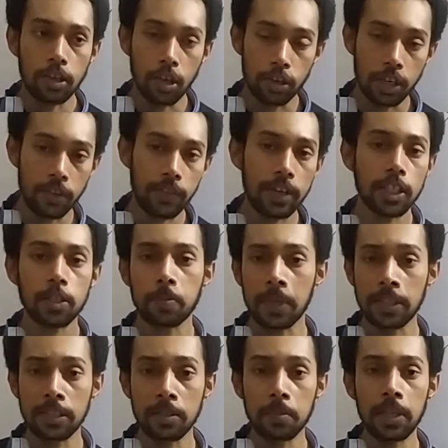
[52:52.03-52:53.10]
coronavirus
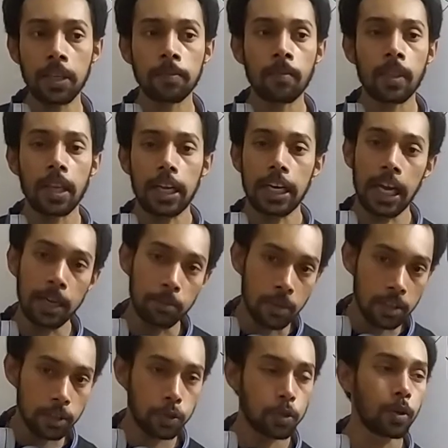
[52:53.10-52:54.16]
pandemic, and
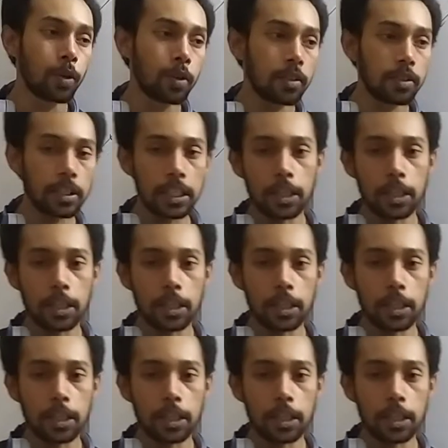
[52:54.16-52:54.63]
I'm also